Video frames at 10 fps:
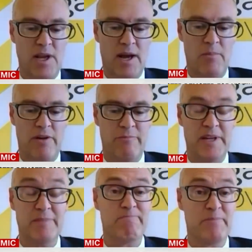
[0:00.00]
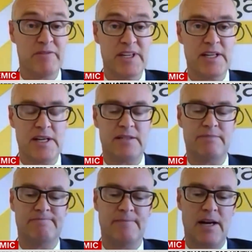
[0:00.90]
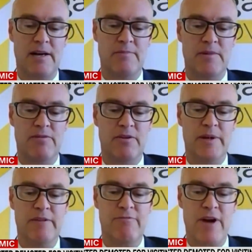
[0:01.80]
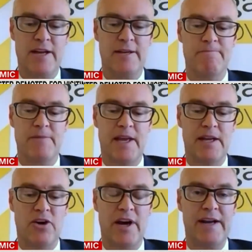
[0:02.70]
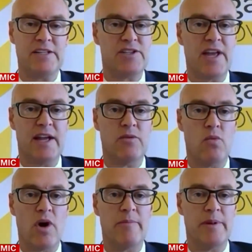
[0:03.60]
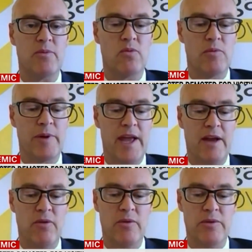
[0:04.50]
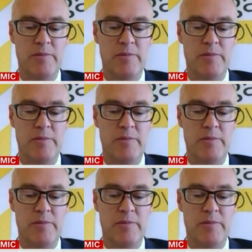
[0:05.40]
Um, I've been a bit of an idiot, um, if I'm being frank, and I understand why people will be angry with